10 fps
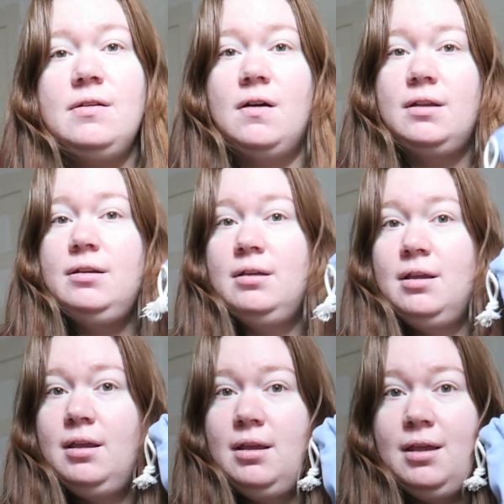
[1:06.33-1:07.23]
on
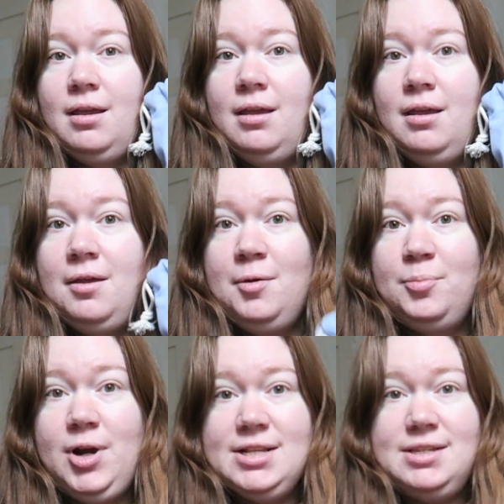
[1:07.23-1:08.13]

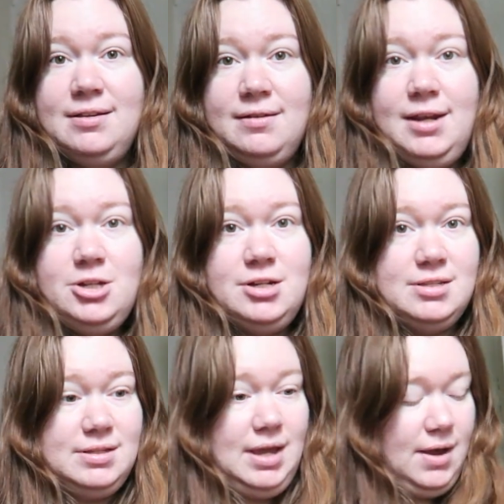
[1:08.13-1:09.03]
Brad's
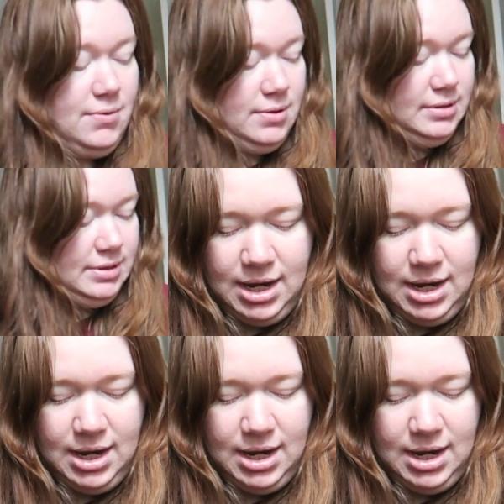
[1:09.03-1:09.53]
Inclinations cowl.